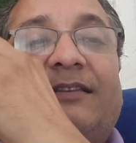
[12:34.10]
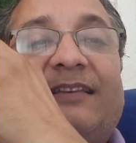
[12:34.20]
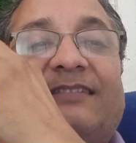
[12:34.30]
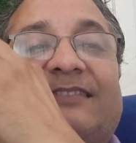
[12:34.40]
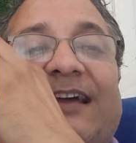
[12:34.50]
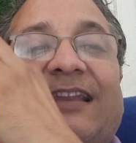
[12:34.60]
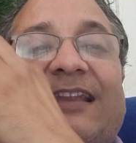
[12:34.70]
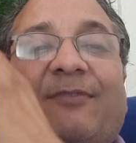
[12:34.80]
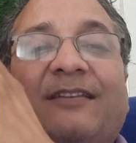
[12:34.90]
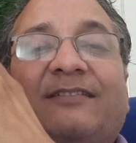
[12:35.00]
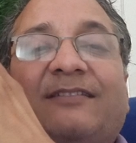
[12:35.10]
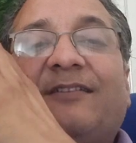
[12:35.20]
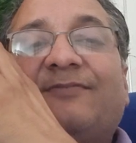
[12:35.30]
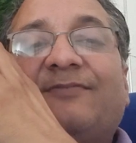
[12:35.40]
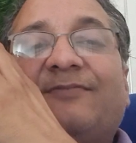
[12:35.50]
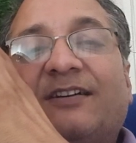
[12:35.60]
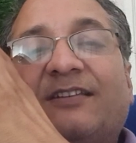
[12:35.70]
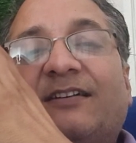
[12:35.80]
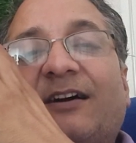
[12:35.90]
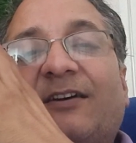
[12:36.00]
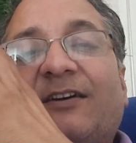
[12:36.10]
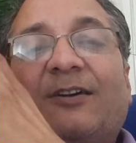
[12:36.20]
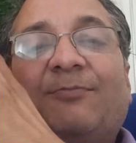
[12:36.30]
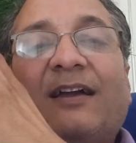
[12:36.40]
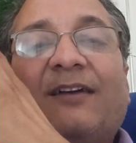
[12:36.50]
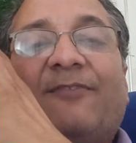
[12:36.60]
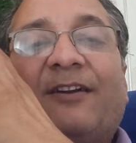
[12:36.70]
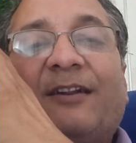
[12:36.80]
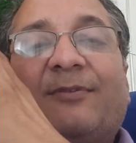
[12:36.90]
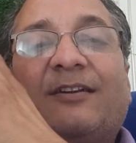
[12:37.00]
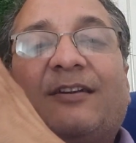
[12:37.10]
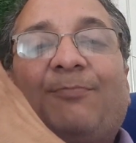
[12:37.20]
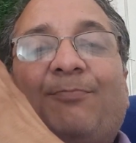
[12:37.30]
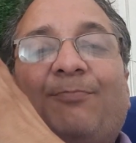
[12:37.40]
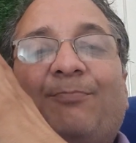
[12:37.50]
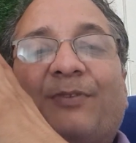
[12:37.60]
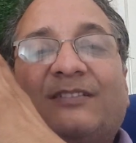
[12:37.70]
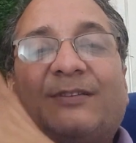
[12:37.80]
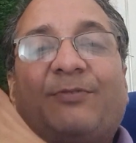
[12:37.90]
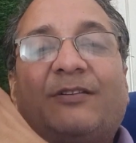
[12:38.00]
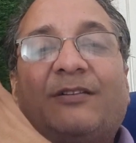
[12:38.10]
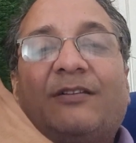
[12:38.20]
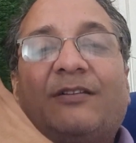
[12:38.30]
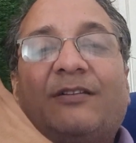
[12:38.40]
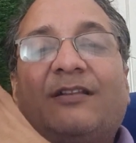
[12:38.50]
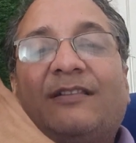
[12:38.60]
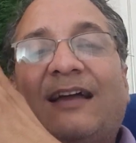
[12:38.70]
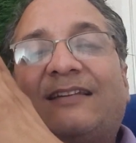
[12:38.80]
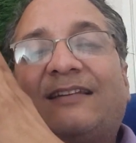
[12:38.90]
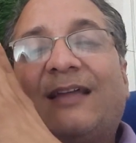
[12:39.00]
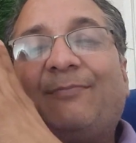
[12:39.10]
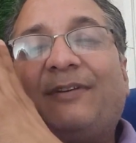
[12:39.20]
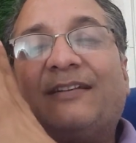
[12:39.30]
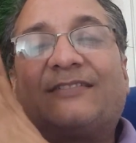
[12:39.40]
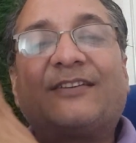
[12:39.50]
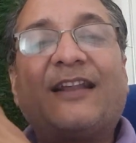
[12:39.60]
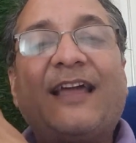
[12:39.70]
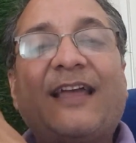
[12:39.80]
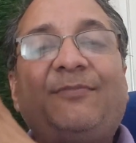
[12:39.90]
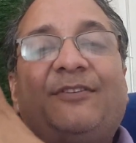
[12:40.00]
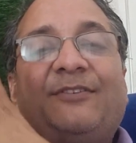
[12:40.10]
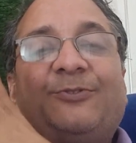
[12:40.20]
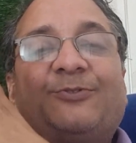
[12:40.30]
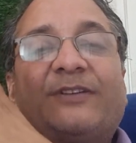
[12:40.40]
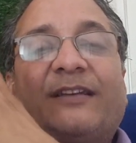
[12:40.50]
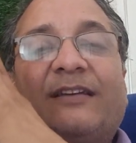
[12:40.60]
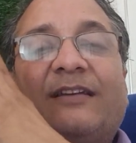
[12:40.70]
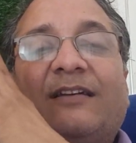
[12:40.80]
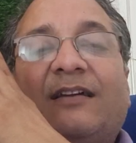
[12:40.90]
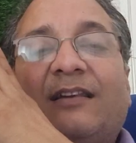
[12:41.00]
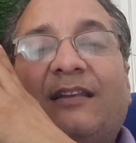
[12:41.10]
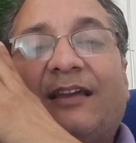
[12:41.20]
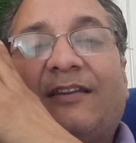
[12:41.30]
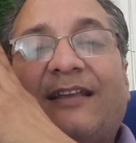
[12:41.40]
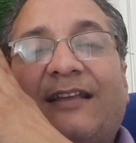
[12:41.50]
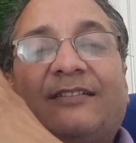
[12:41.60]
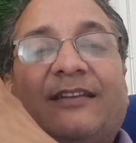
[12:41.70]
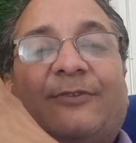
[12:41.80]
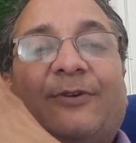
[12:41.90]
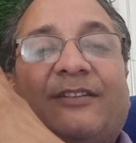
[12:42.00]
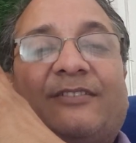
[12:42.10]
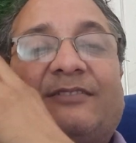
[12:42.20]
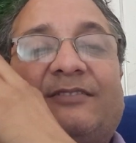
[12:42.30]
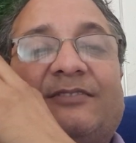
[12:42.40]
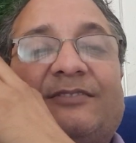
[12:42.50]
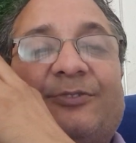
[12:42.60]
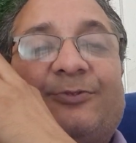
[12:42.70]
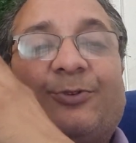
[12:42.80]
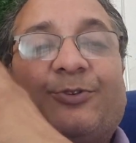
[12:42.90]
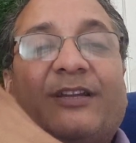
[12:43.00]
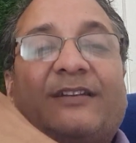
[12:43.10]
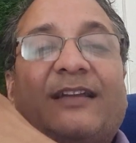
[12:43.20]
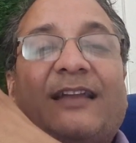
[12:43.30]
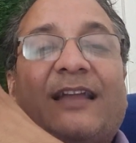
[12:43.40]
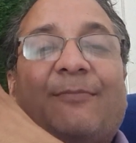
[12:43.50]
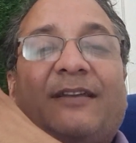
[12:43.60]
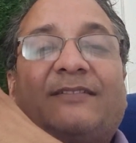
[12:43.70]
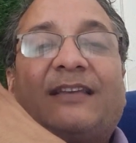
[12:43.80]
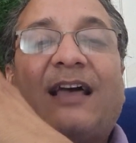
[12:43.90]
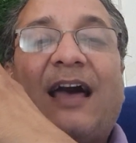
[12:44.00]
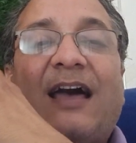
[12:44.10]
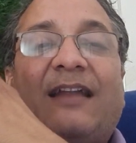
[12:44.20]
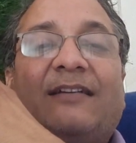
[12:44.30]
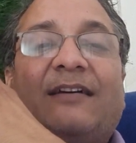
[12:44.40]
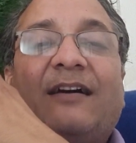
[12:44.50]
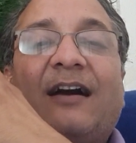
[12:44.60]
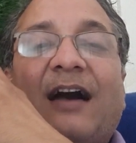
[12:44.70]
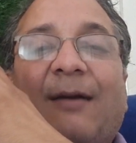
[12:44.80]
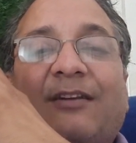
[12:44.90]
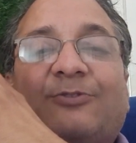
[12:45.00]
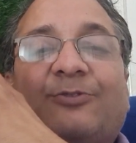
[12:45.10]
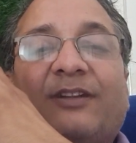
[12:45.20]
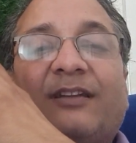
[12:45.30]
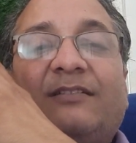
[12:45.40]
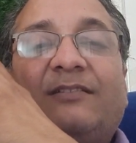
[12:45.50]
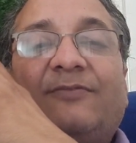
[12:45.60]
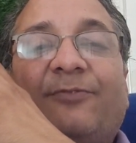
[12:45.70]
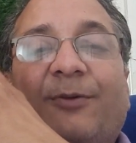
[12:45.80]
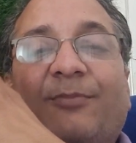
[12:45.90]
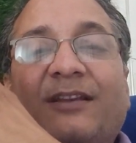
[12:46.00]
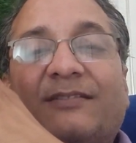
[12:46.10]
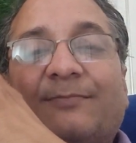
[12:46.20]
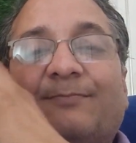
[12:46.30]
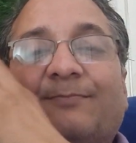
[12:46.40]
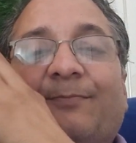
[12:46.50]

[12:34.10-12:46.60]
These dynamics are further governed by a fundamental principle that can be described using Lagrangian equations, Newtonian dynamics, and Hamiltonian formalism.